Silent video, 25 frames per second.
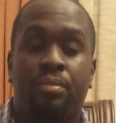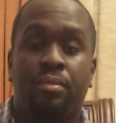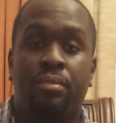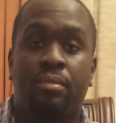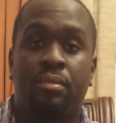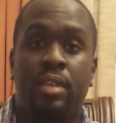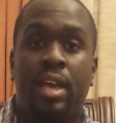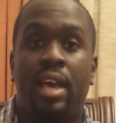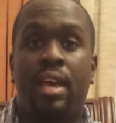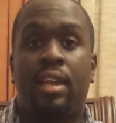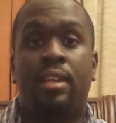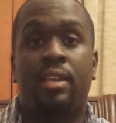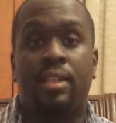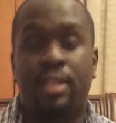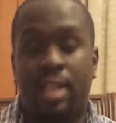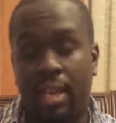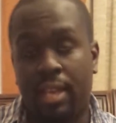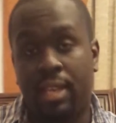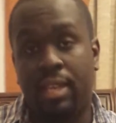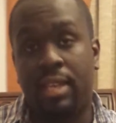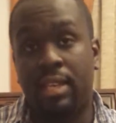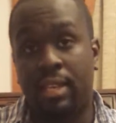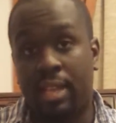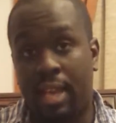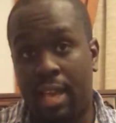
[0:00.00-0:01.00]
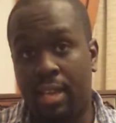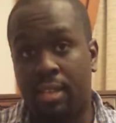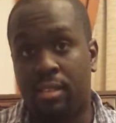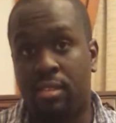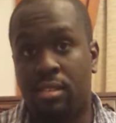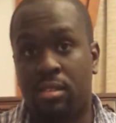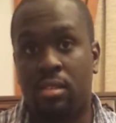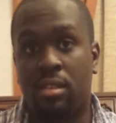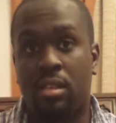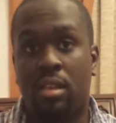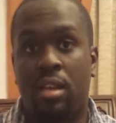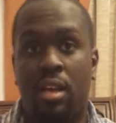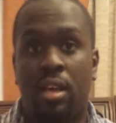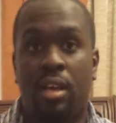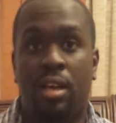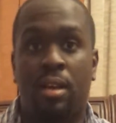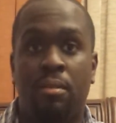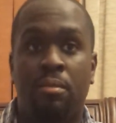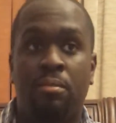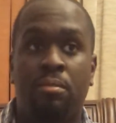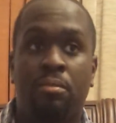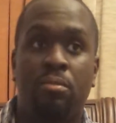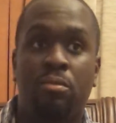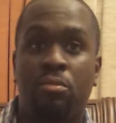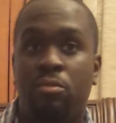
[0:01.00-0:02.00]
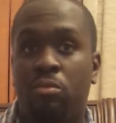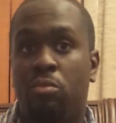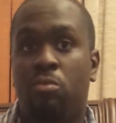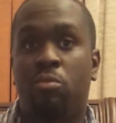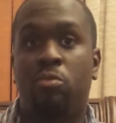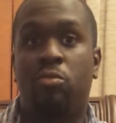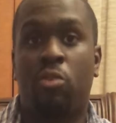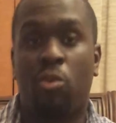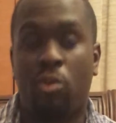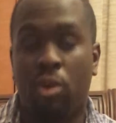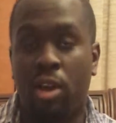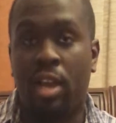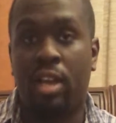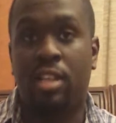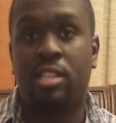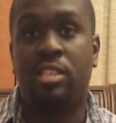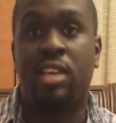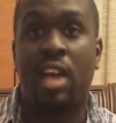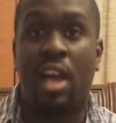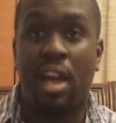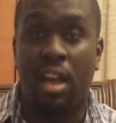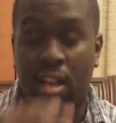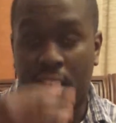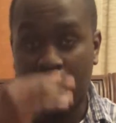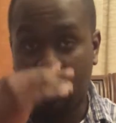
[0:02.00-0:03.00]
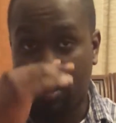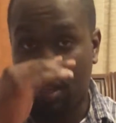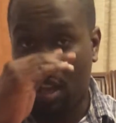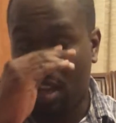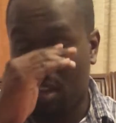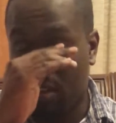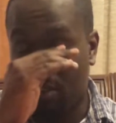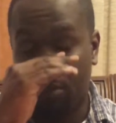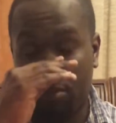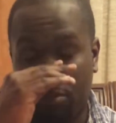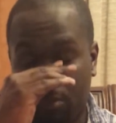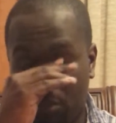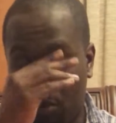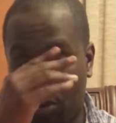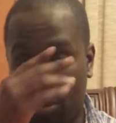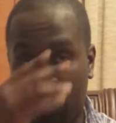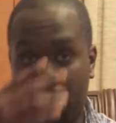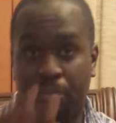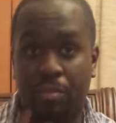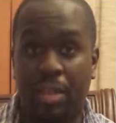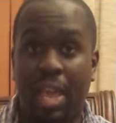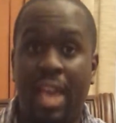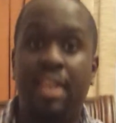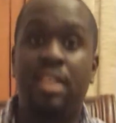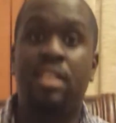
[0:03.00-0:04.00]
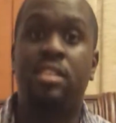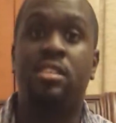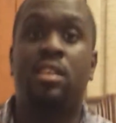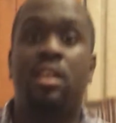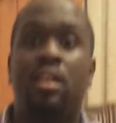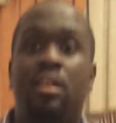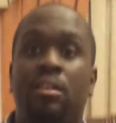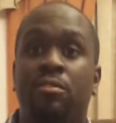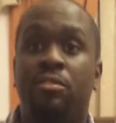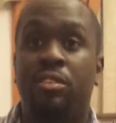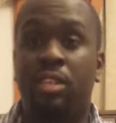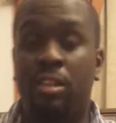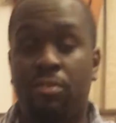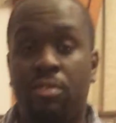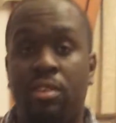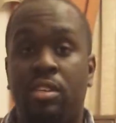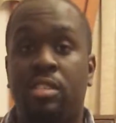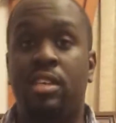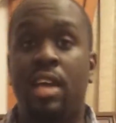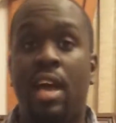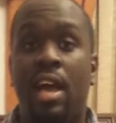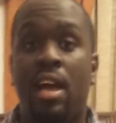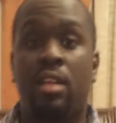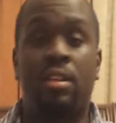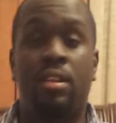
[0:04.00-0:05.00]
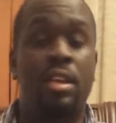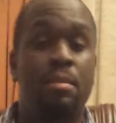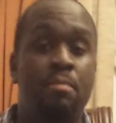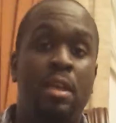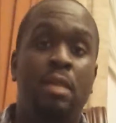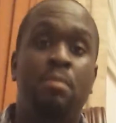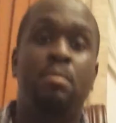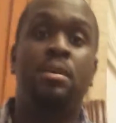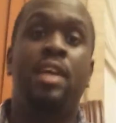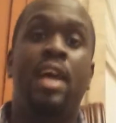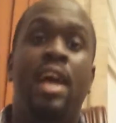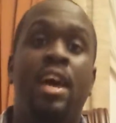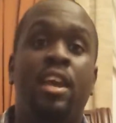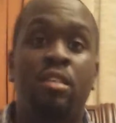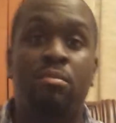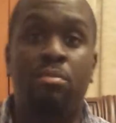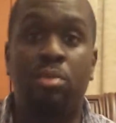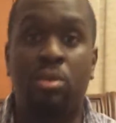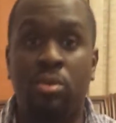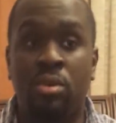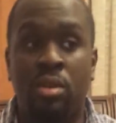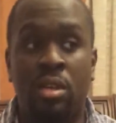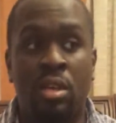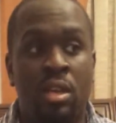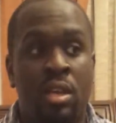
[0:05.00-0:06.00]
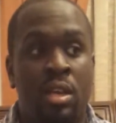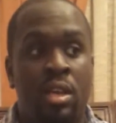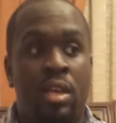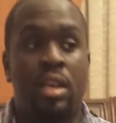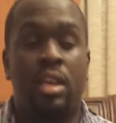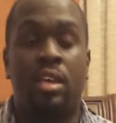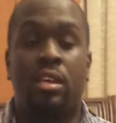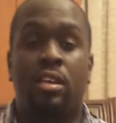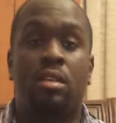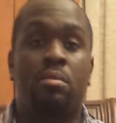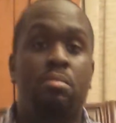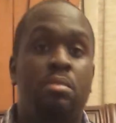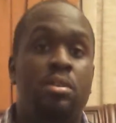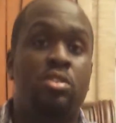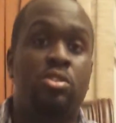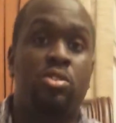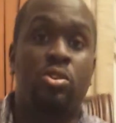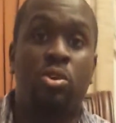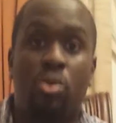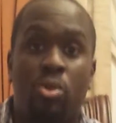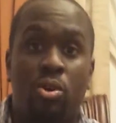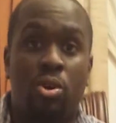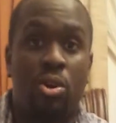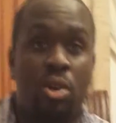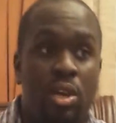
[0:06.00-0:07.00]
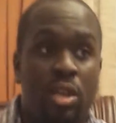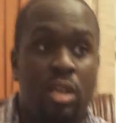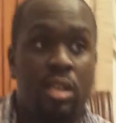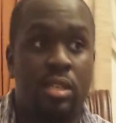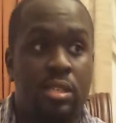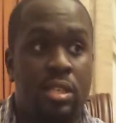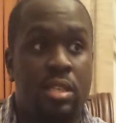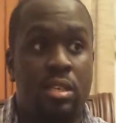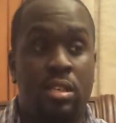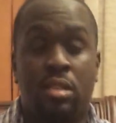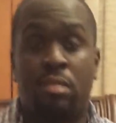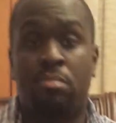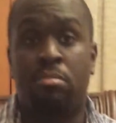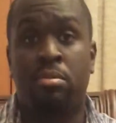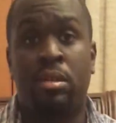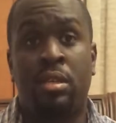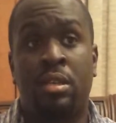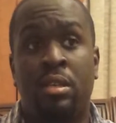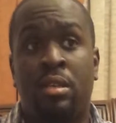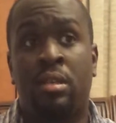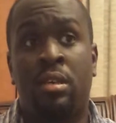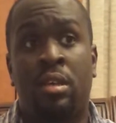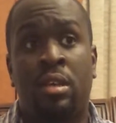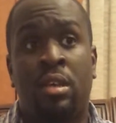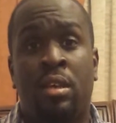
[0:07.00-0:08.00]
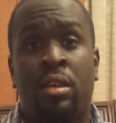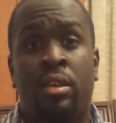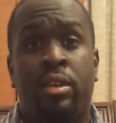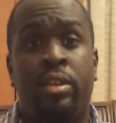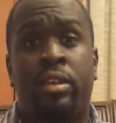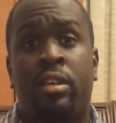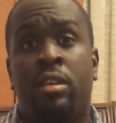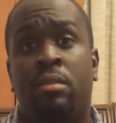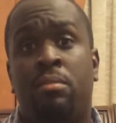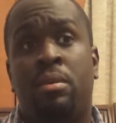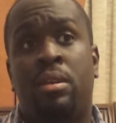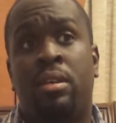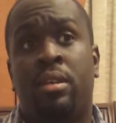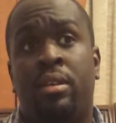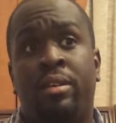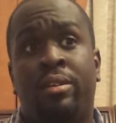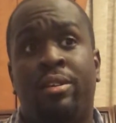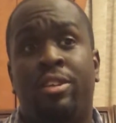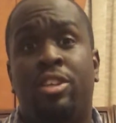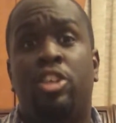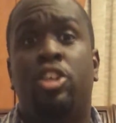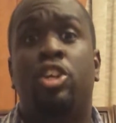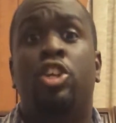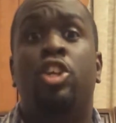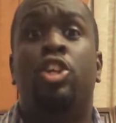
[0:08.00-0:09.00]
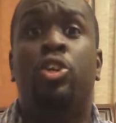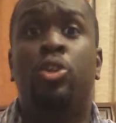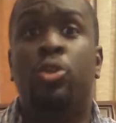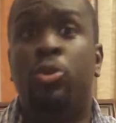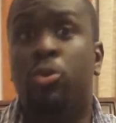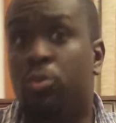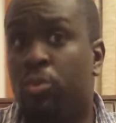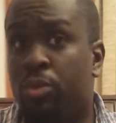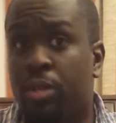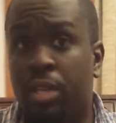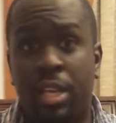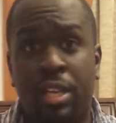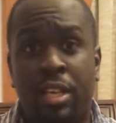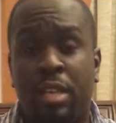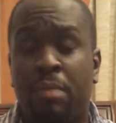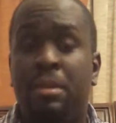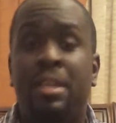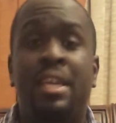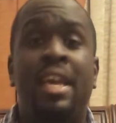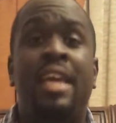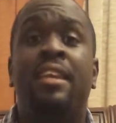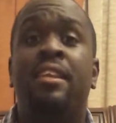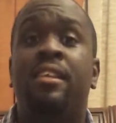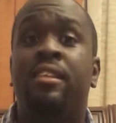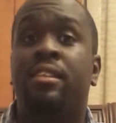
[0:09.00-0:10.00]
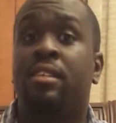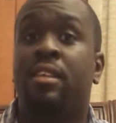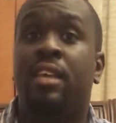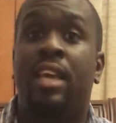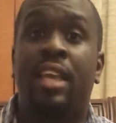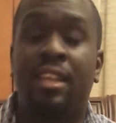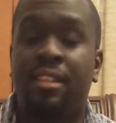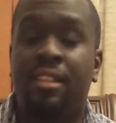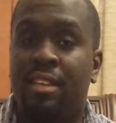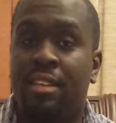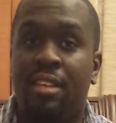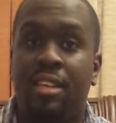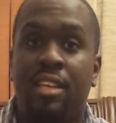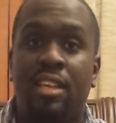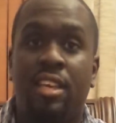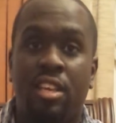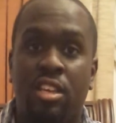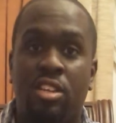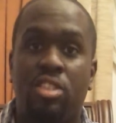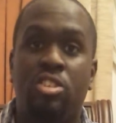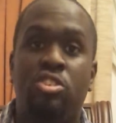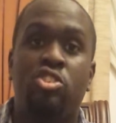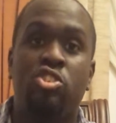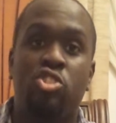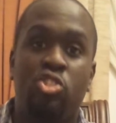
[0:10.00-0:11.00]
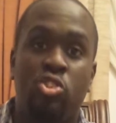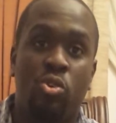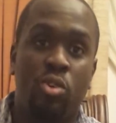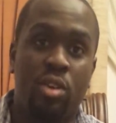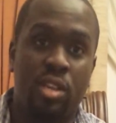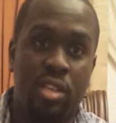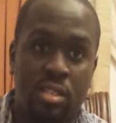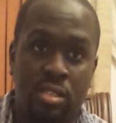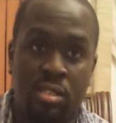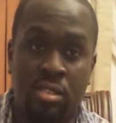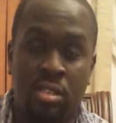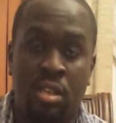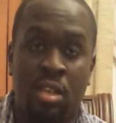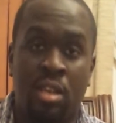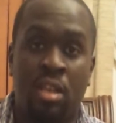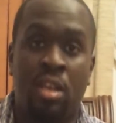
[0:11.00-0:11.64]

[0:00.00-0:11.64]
that he likes. For for any different child, it may be edible. It could be toys. It could be glue. It could be anything that a kid enjoys.